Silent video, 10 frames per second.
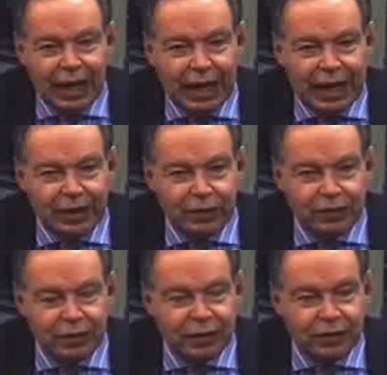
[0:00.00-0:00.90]
and
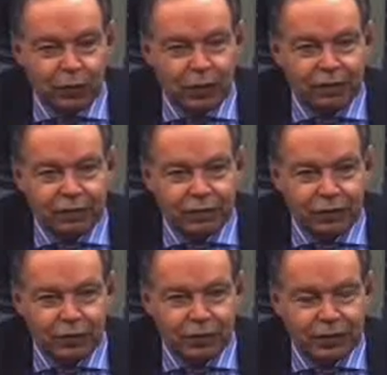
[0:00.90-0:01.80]
using just one of the
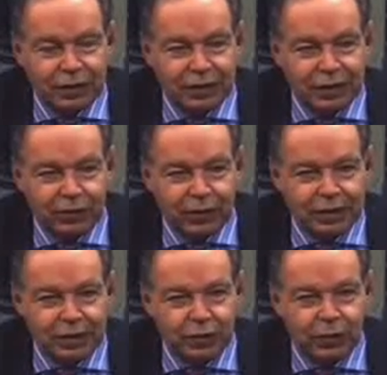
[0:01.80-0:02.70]
tools, they
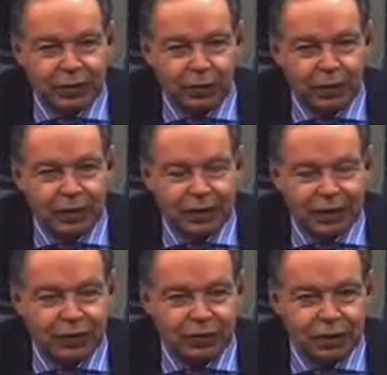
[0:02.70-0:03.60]
generated
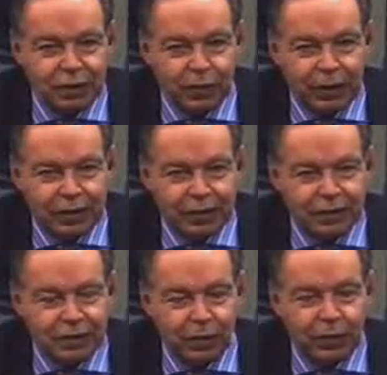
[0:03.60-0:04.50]
21,000 new
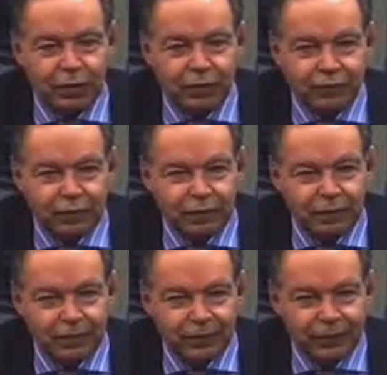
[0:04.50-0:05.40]
ideas in one
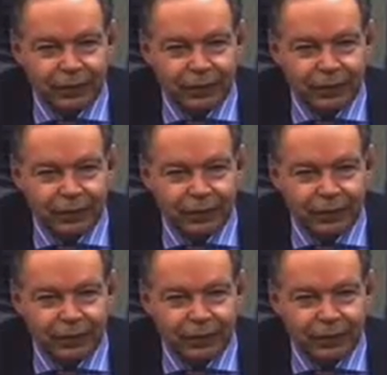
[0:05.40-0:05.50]
afternoon.